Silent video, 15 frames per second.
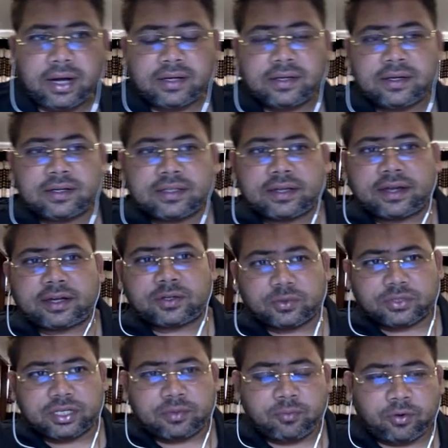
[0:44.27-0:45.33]
near the
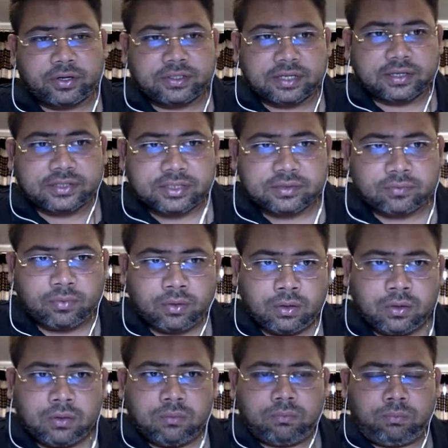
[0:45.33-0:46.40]
rectosigmoid junction.
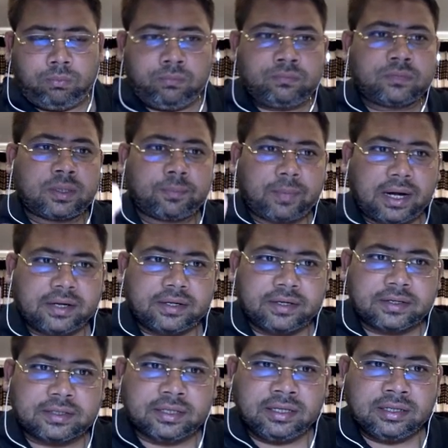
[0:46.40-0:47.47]
The part near
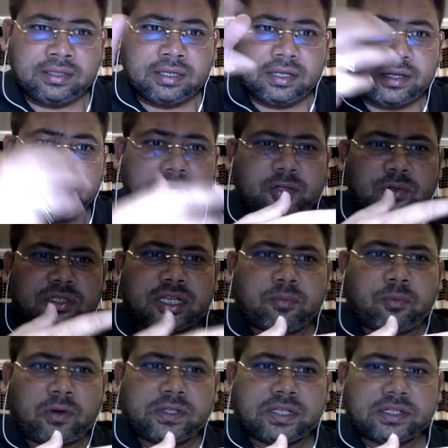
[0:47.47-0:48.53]
the
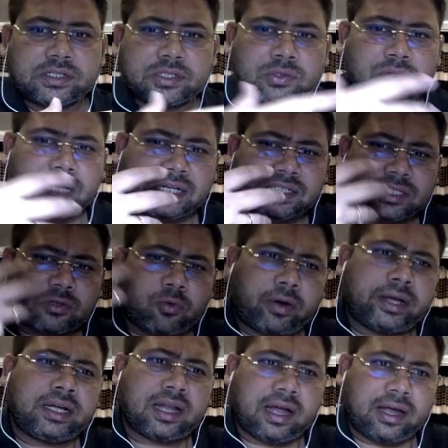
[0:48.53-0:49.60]
rectosigmoid junction. So that's
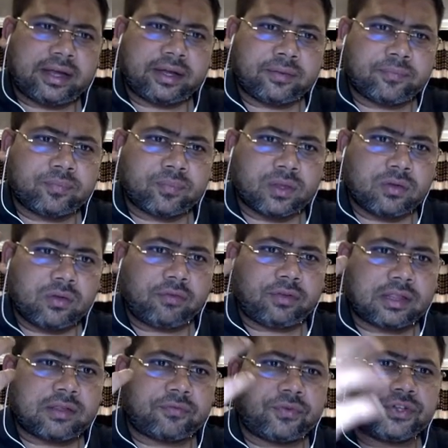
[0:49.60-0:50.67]
quite high. You have a
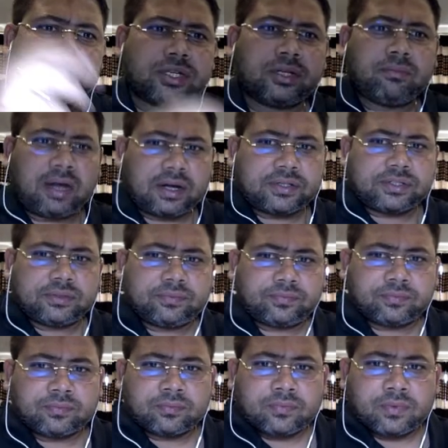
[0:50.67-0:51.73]
sufficient margin.
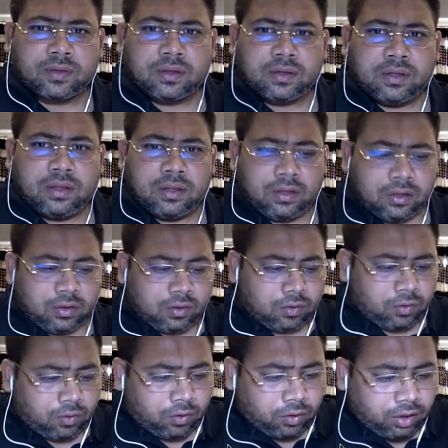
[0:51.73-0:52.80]

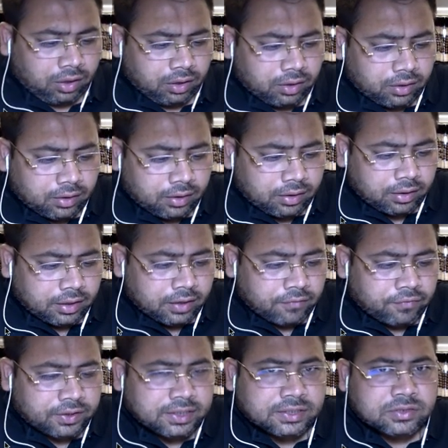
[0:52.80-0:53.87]
Or if
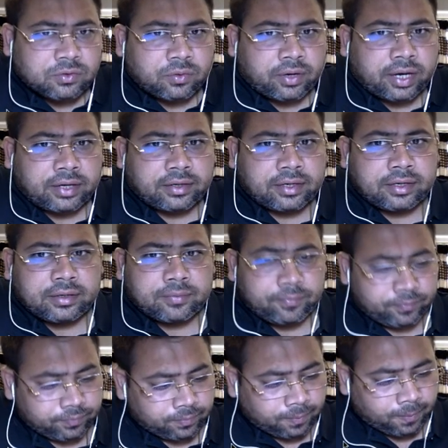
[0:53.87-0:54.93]
it is located
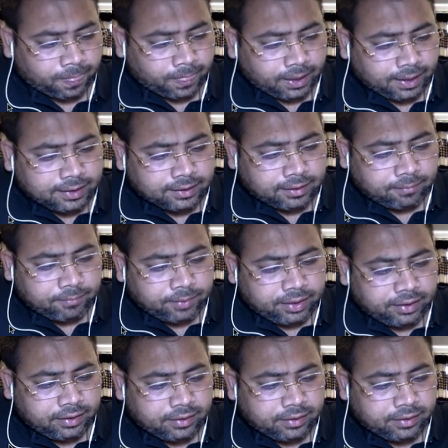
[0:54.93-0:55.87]
in the mid